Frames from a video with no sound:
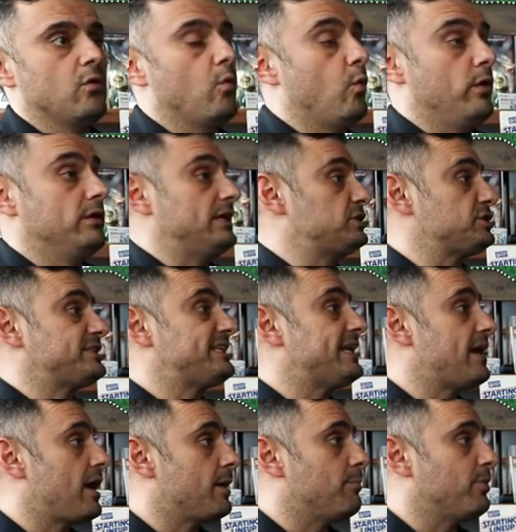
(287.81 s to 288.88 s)
or like just
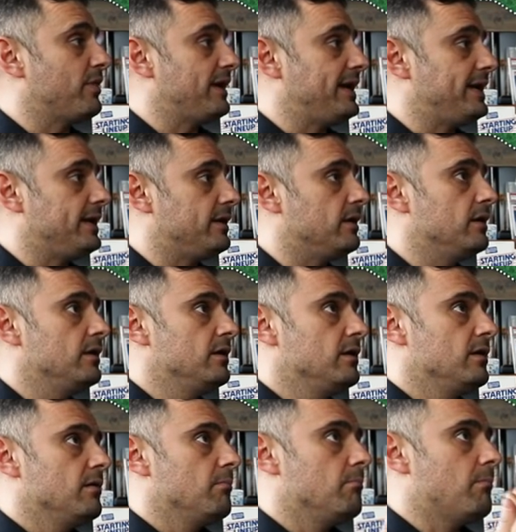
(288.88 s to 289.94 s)
sitting on a plane,
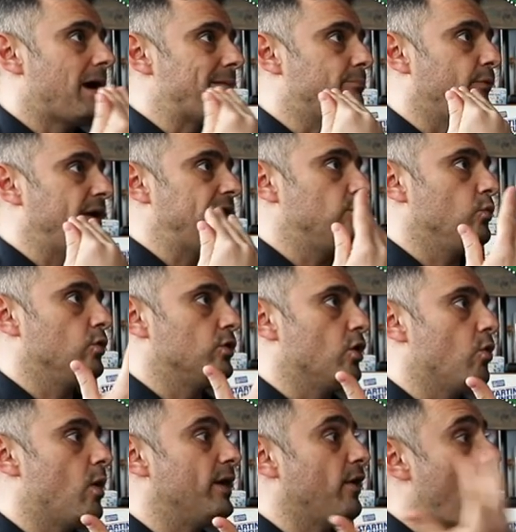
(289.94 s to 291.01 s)
my brain will
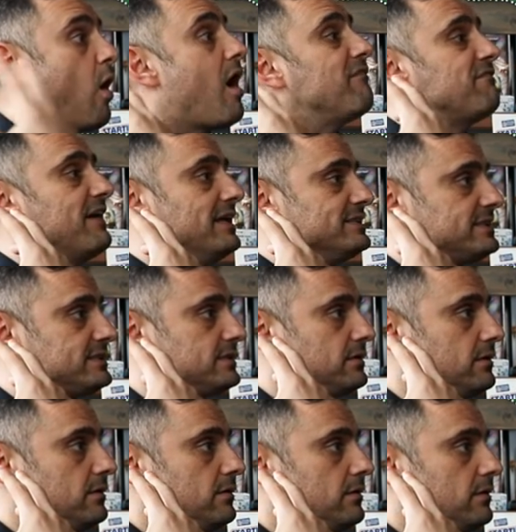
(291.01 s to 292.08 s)
go on offense.
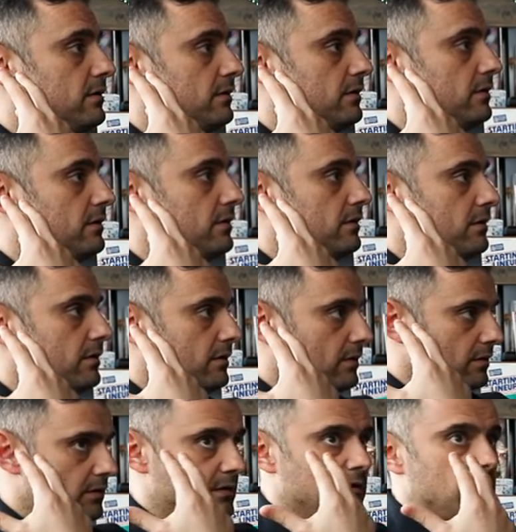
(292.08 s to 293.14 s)

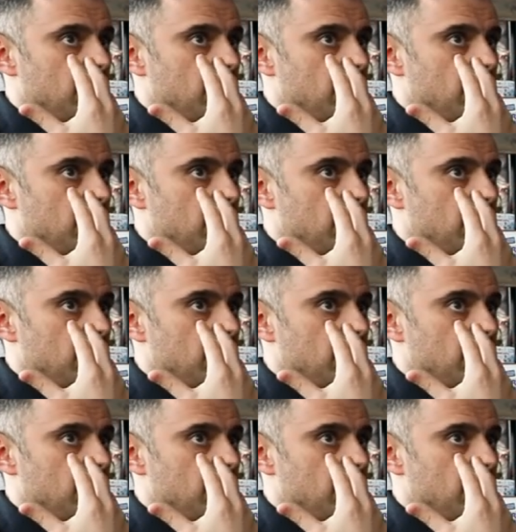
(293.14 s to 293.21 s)
Mm.